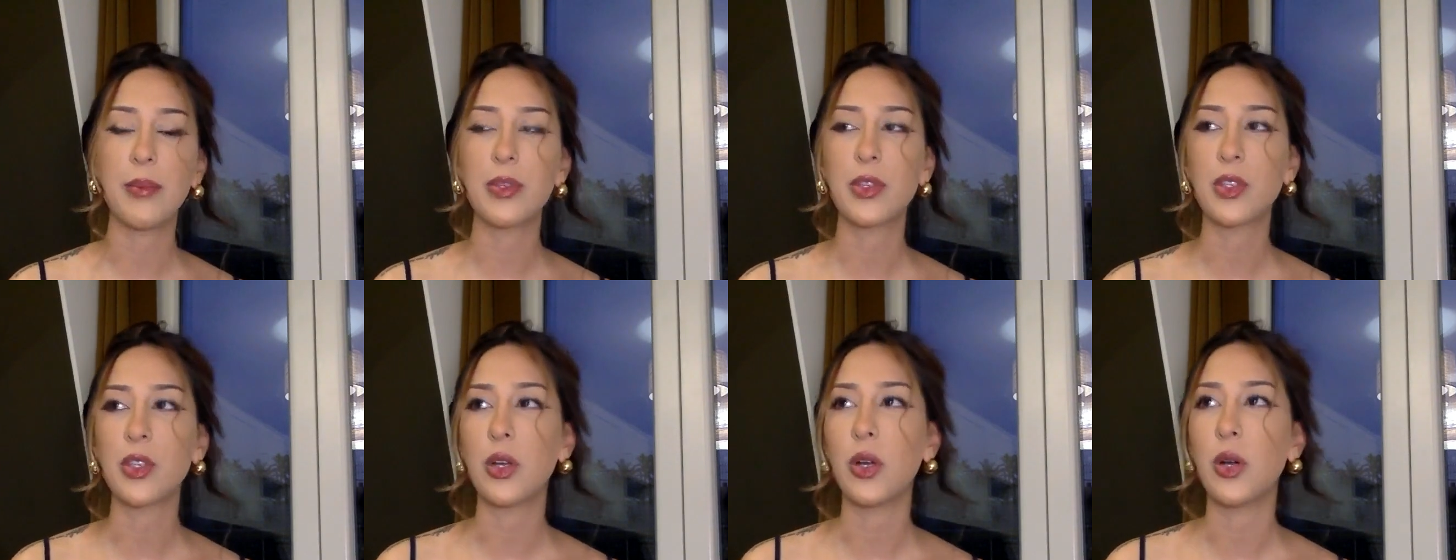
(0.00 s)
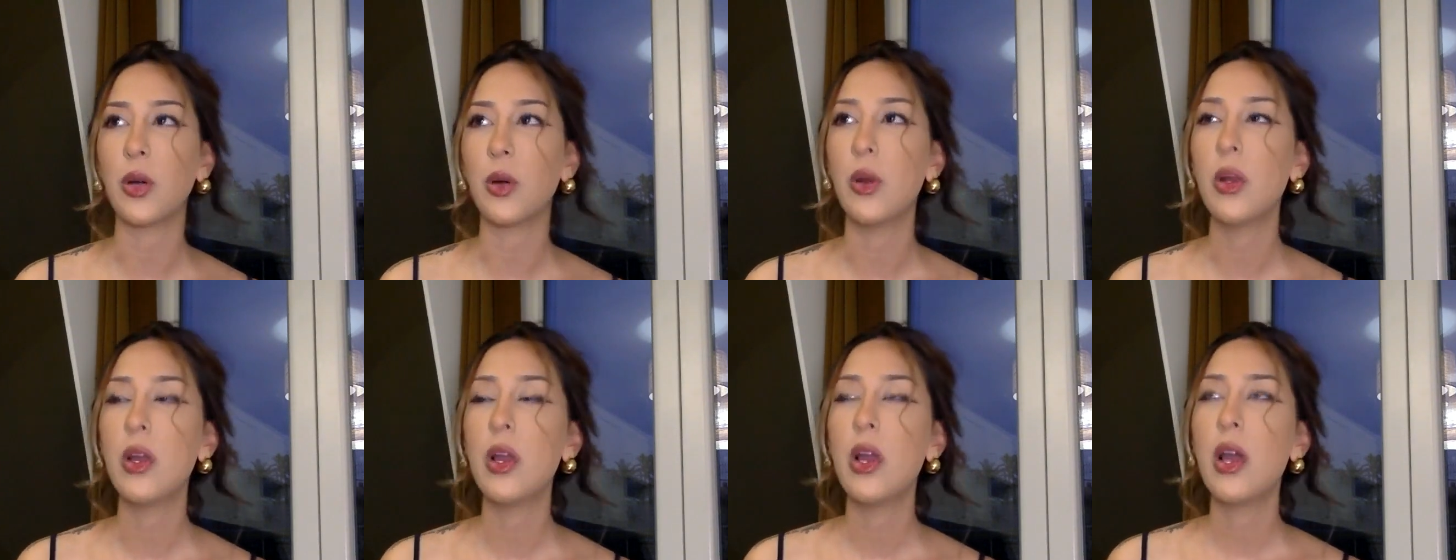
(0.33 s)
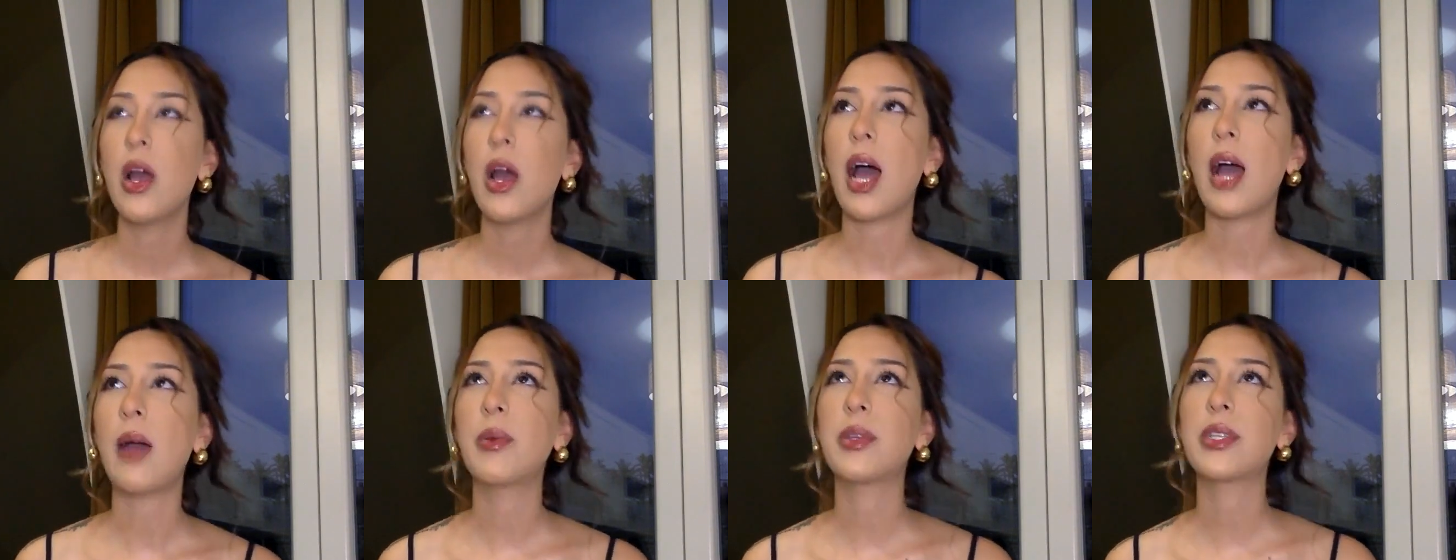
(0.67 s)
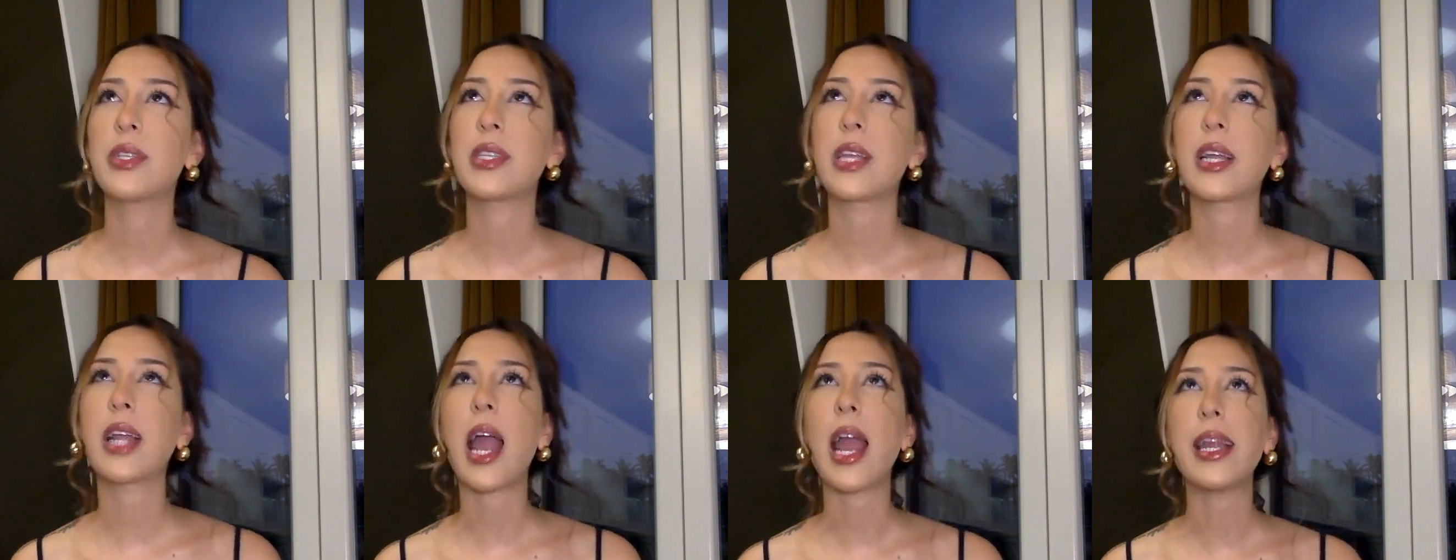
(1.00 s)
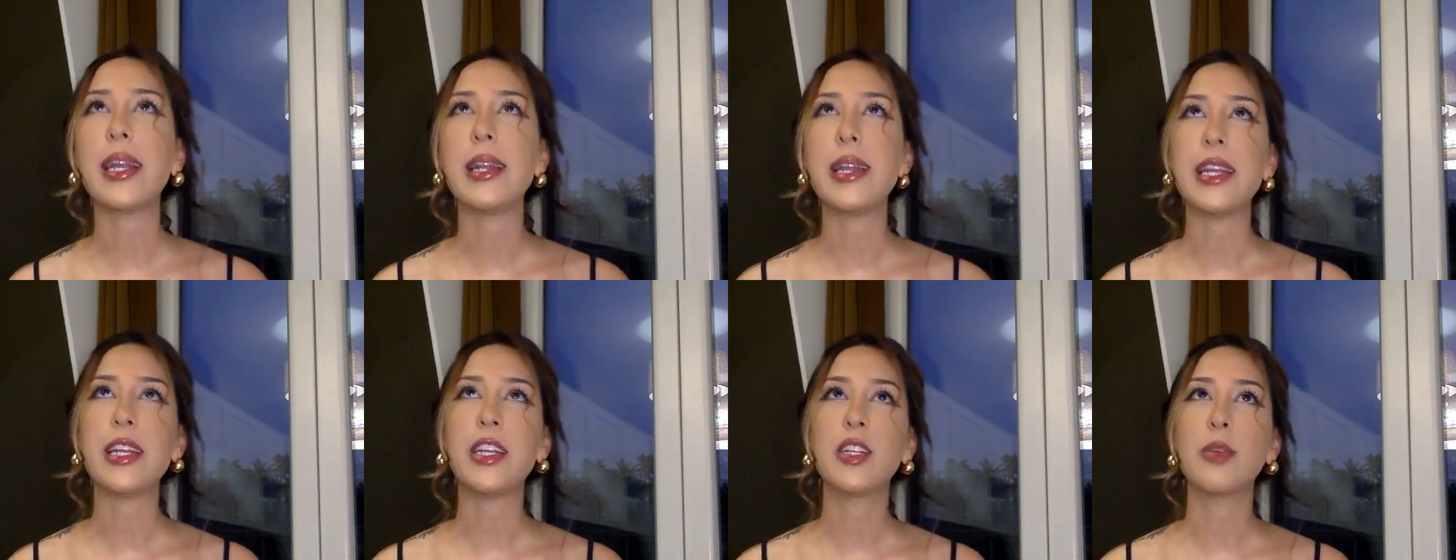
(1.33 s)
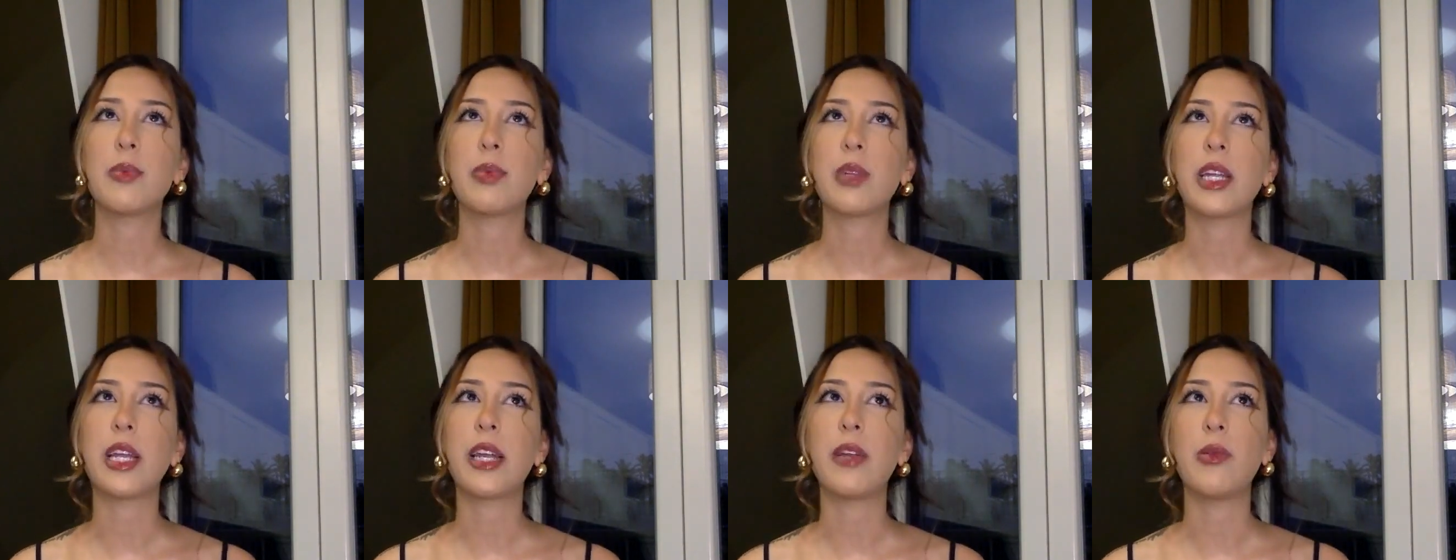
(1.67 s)
So I was like, I need to
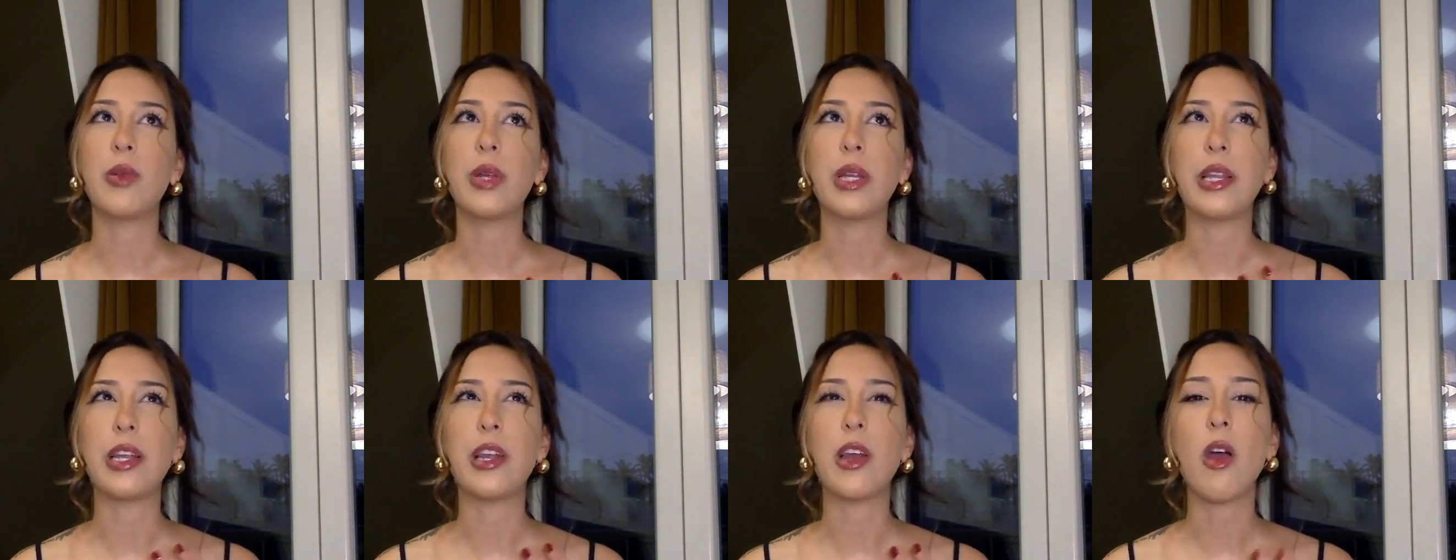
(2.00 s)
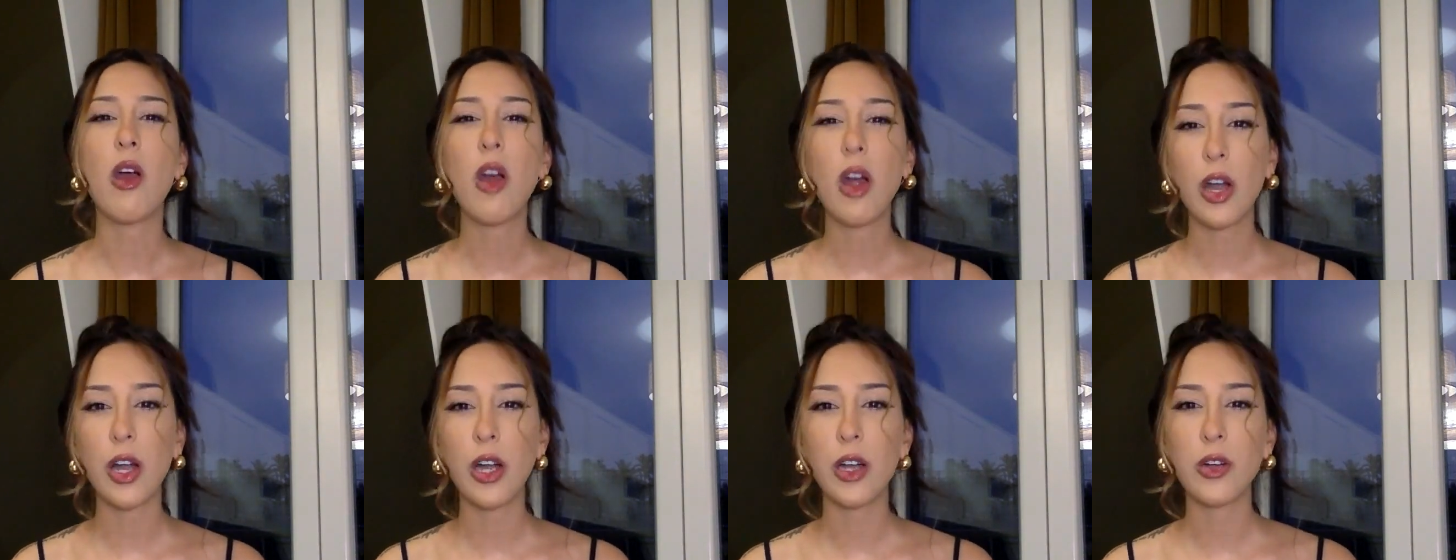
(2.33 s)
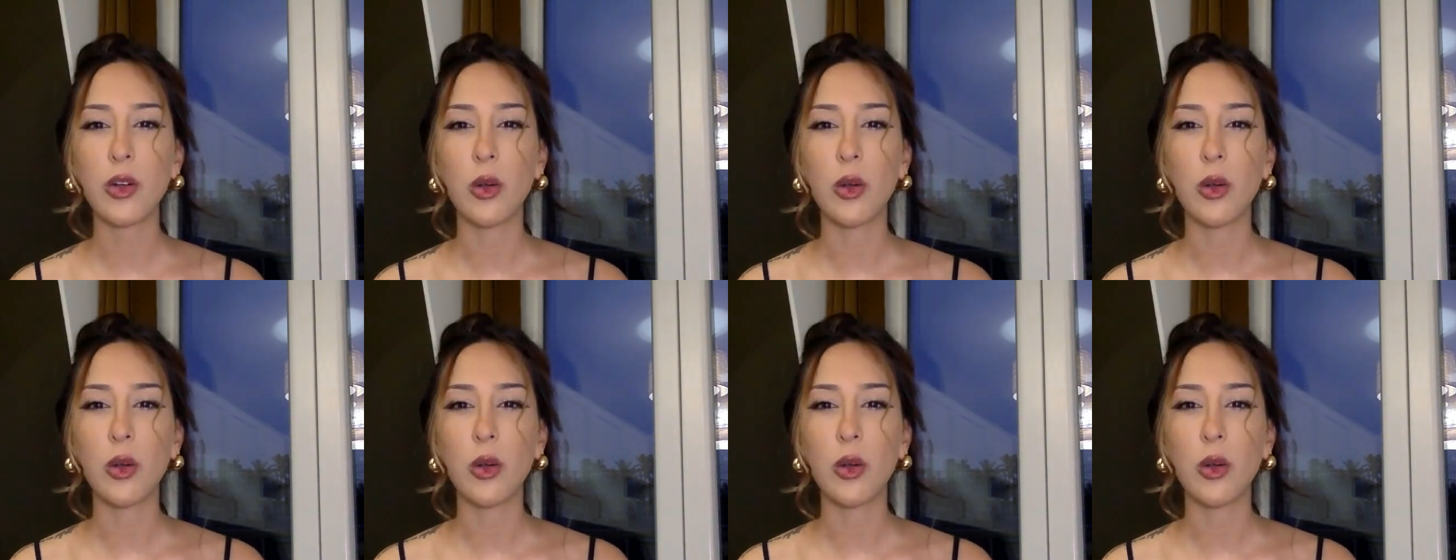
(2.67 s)
play really hard,